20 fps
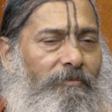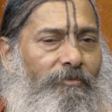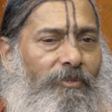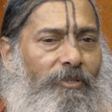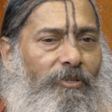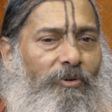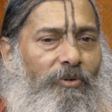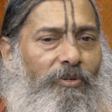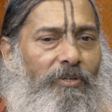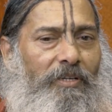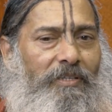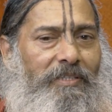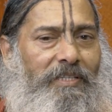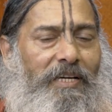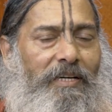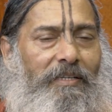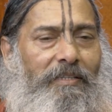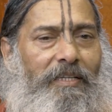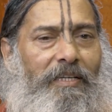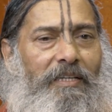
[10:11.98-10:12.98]
We don't
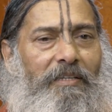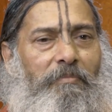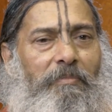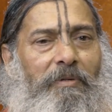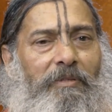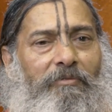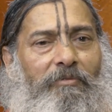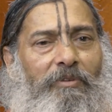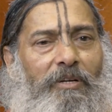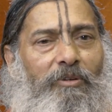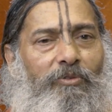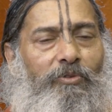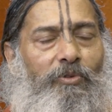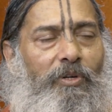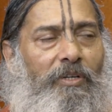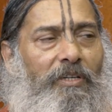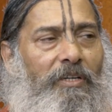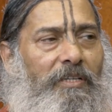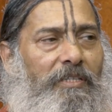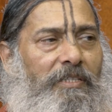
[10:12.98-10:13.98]
reject that, but we have to
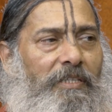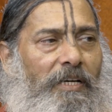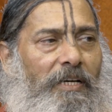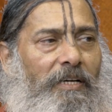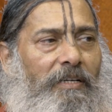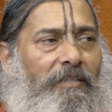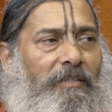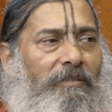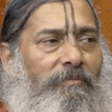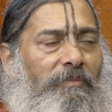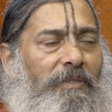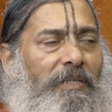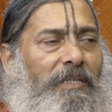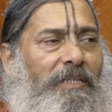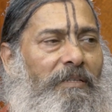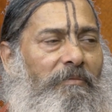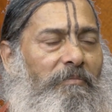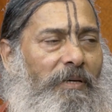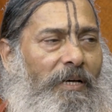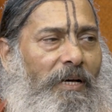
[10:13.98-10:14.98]
understand the
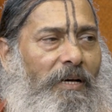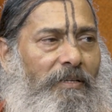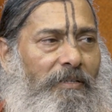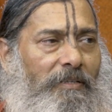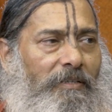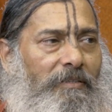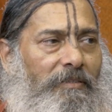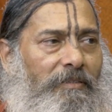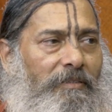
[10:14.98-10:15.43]
meaning behind it.